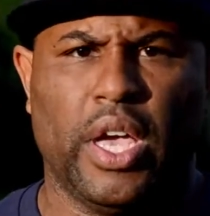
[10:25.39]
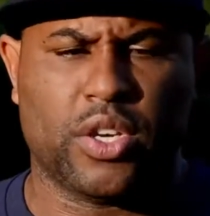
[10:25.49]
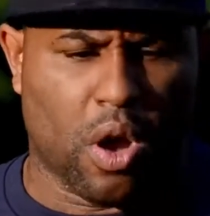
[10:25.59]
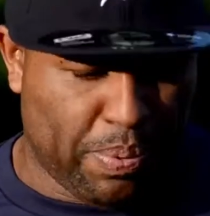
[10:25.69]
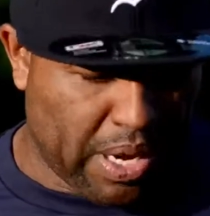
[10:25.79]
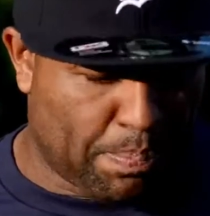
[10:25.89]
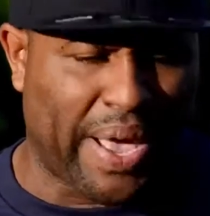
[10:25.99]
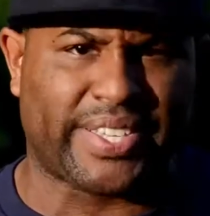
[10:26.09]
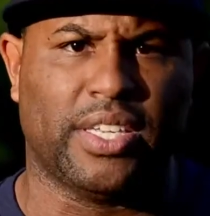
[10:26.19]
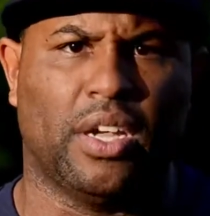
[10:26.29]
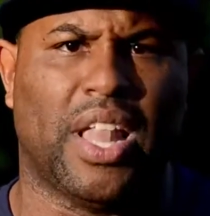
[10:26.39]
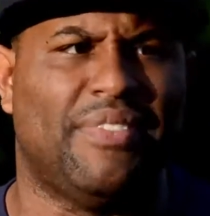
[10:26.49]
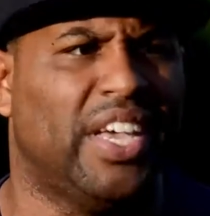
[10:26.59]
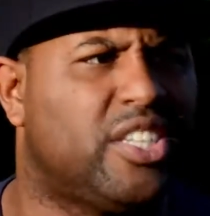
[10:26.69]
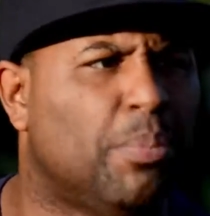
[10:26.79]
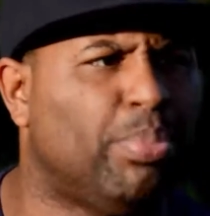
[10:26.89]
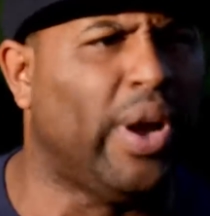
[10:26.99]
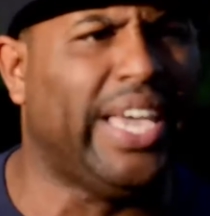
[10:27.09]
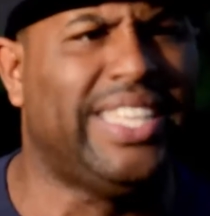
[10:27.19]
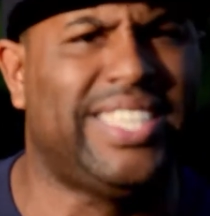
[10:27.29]
is going to be the best of your life. It's your
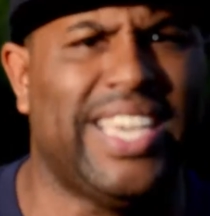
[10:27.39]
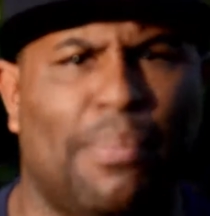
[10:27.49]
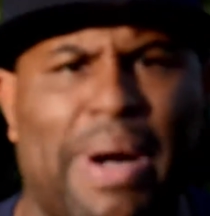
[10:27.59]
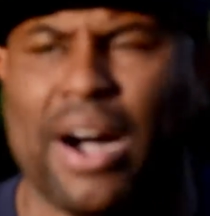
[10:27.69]
boy E.T. I'm